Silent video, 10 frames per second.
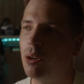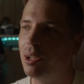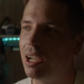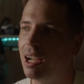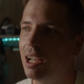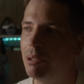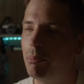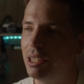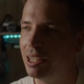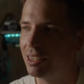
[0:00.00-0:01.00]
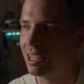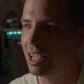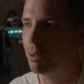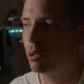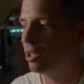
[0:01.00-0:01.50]
going on, but yet the
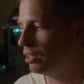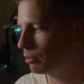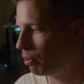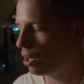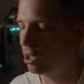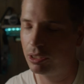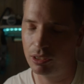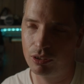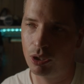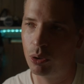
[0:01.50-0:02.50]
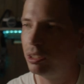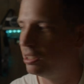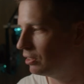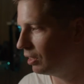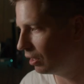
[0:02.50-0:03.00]
camera is parked totally
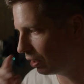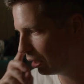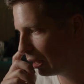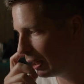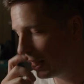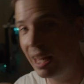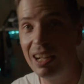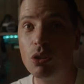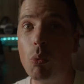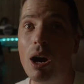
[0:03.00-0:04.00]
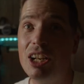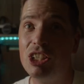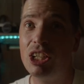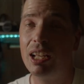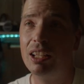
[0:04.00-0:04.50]
still, and it's a wide
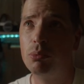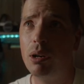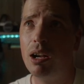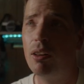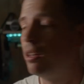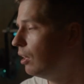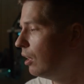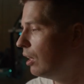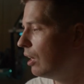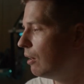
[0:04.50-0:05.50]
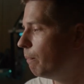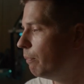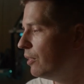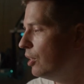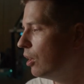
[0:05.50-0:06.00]
shot as well.
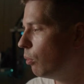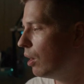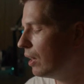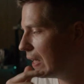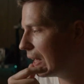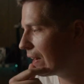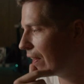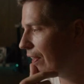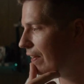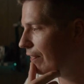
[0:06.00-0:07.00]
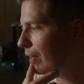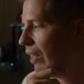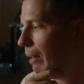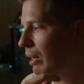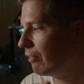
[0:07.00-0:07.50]
You know what, now that I think of it,
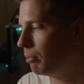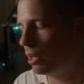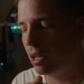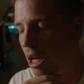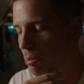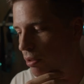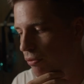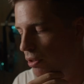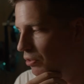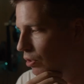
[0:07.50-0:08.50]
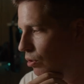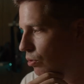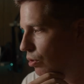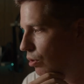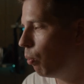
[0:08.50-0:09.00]
that might have been an option for us to do
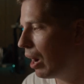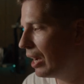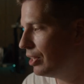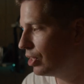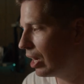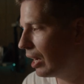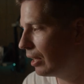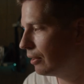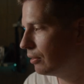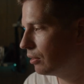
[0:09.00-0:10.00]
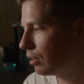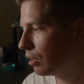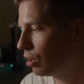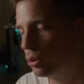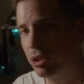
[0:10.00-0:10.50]
too. Wide shot,
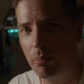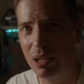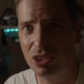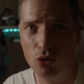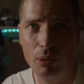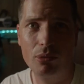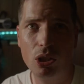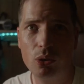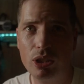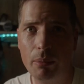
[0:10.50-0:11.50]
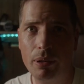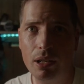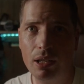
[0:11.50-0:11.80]
close-up, extreme close-up.